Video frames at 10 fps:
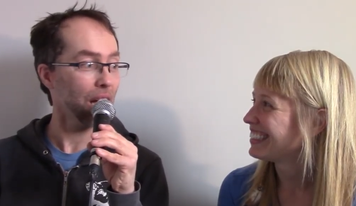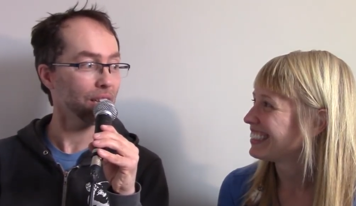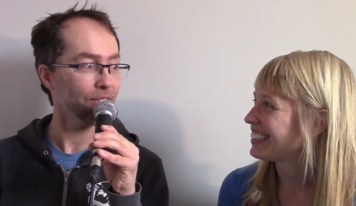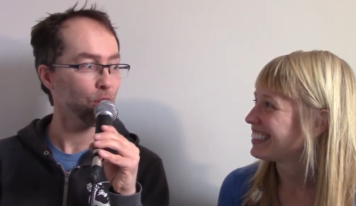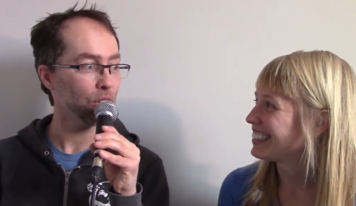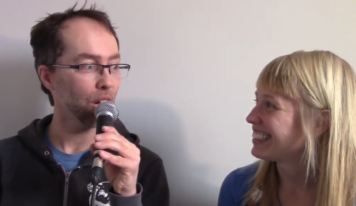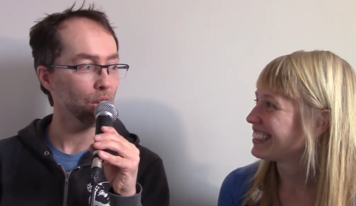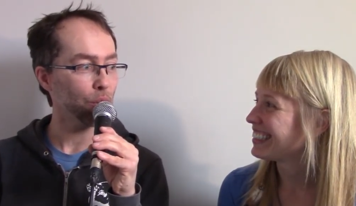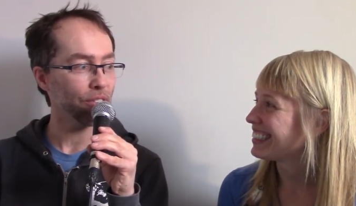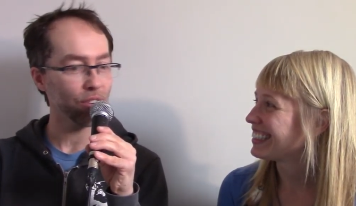Speaker 1: California,
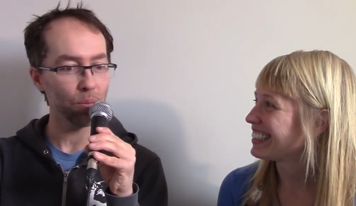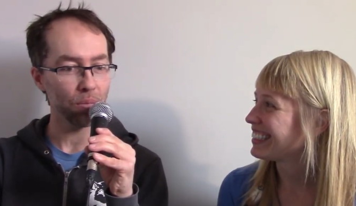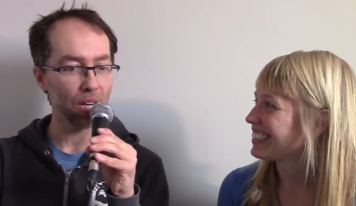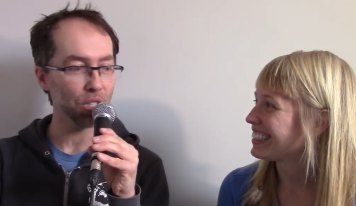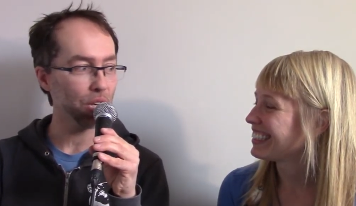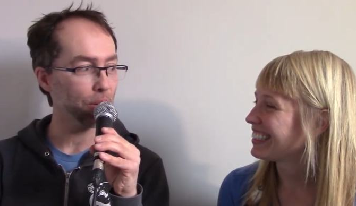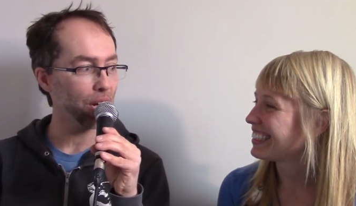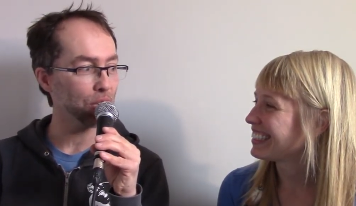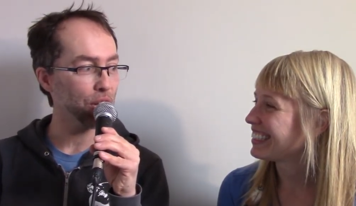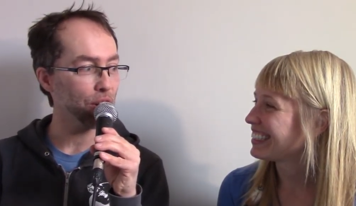all the way from
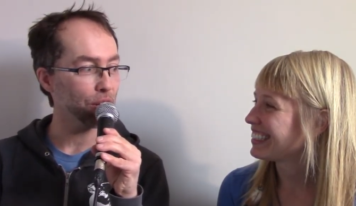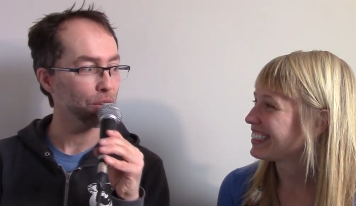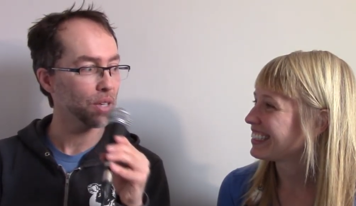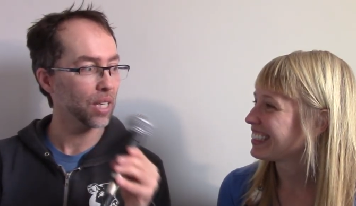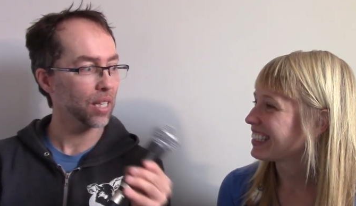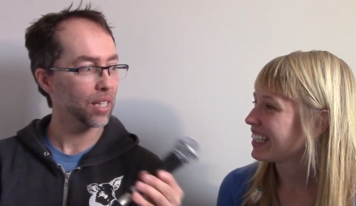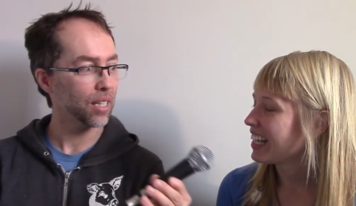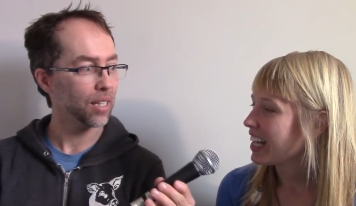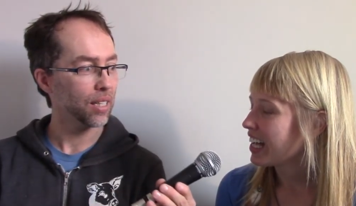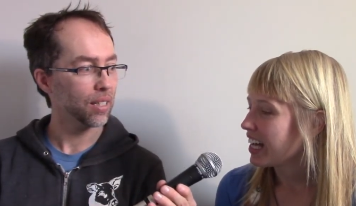southern Ontario?
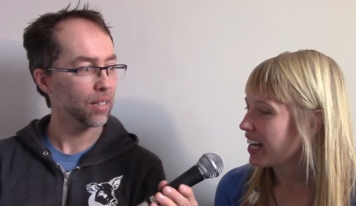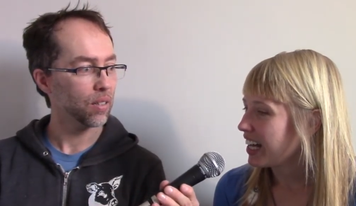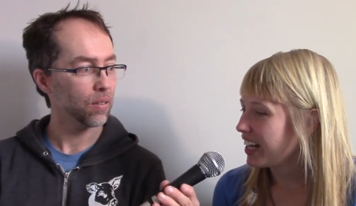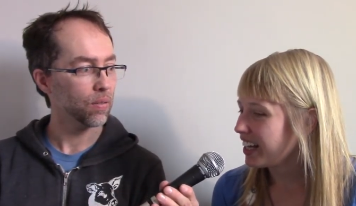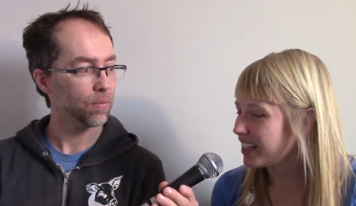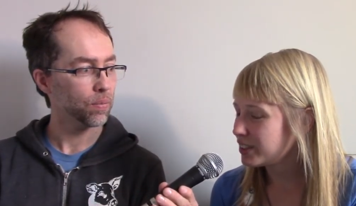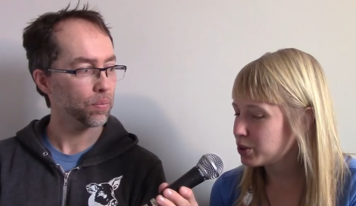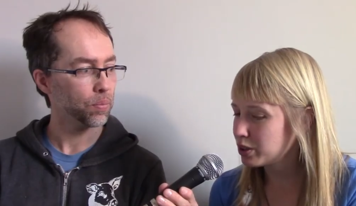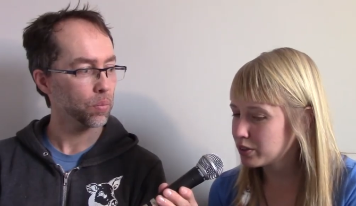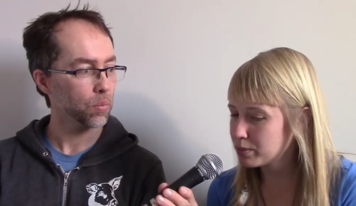
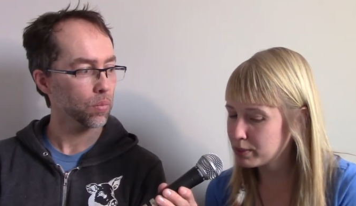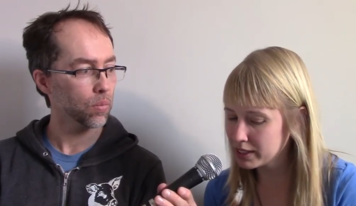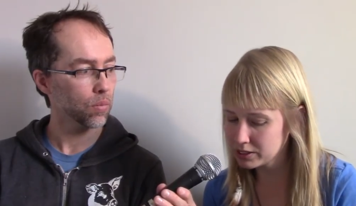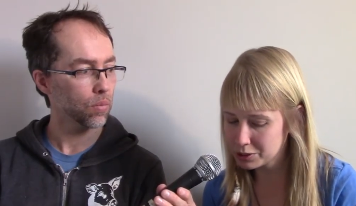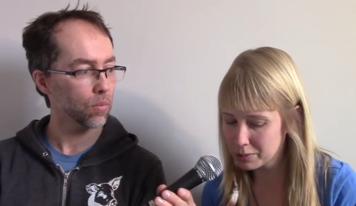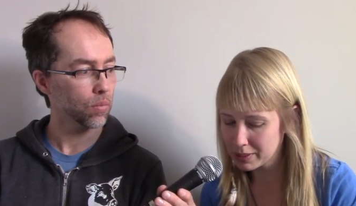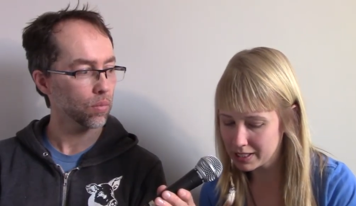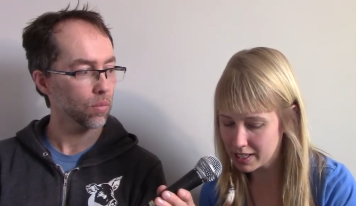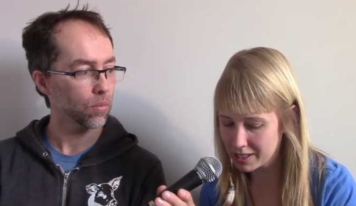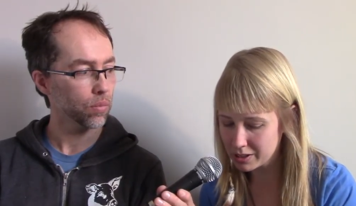
Speaker 2: Sort of the
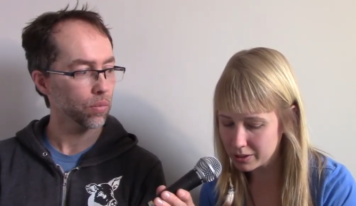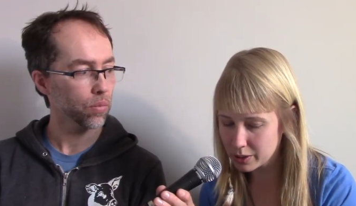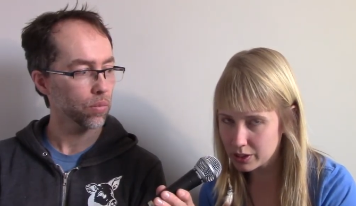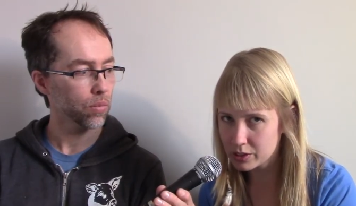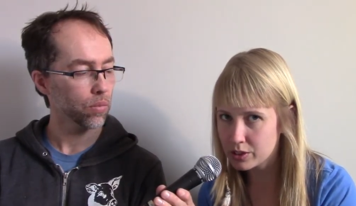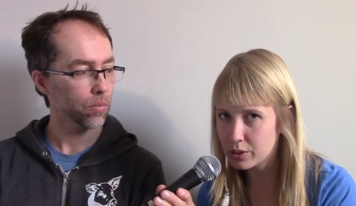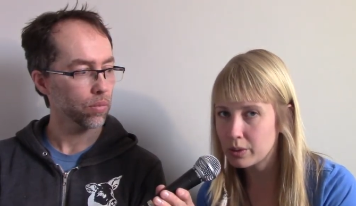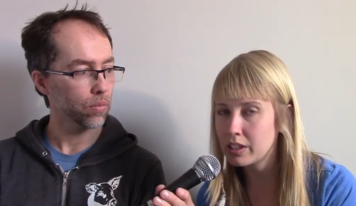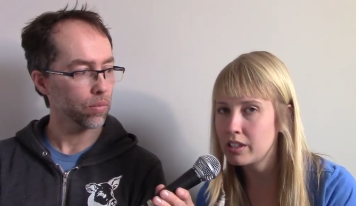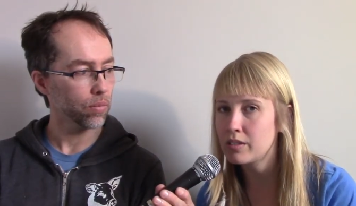brainstorming now is
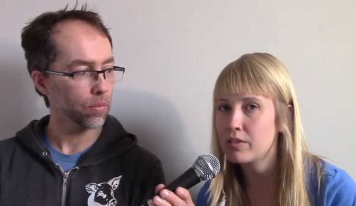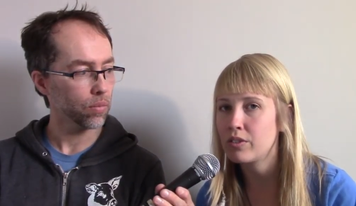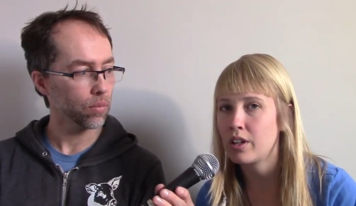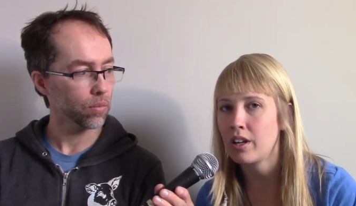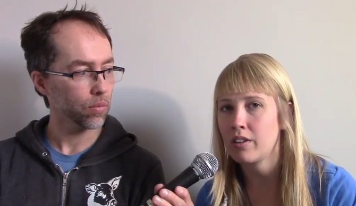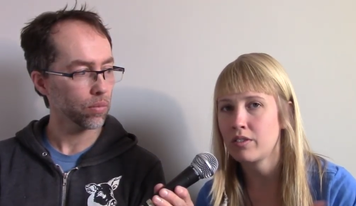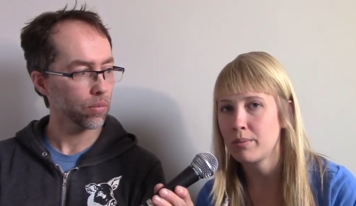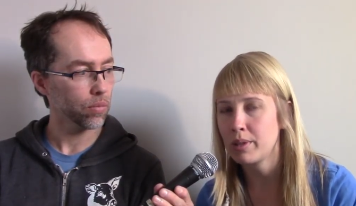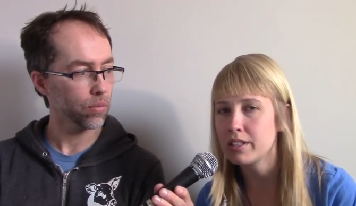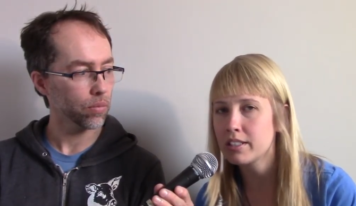to leave
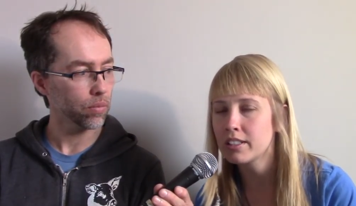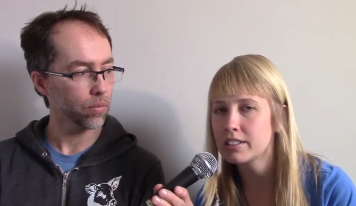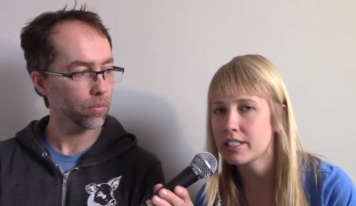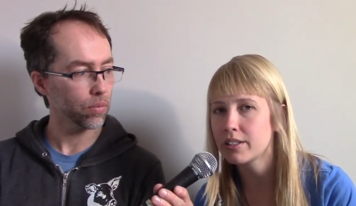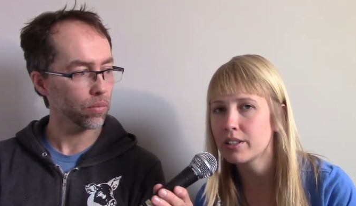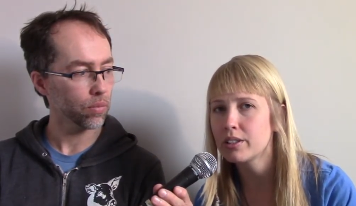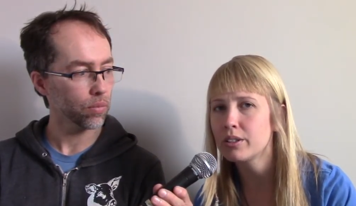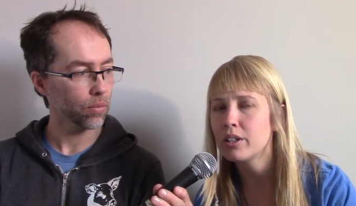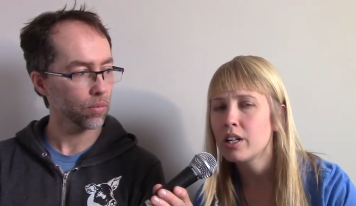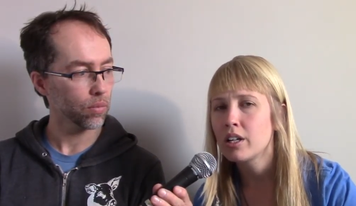from London,
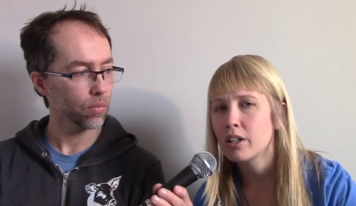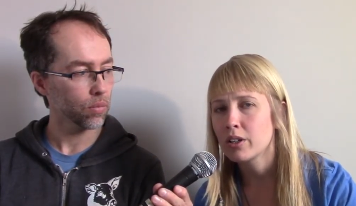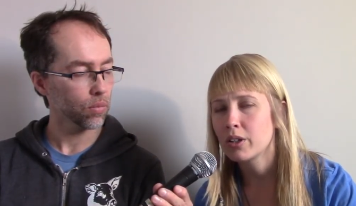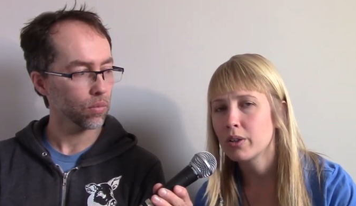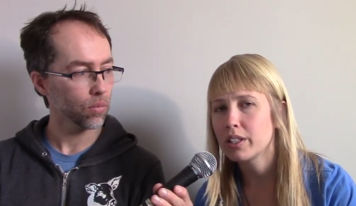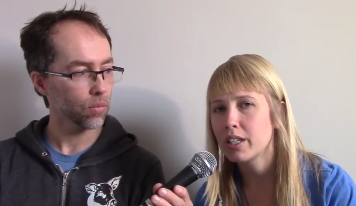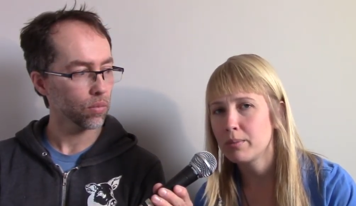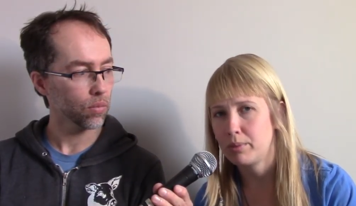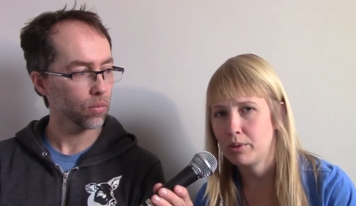Ontario, going up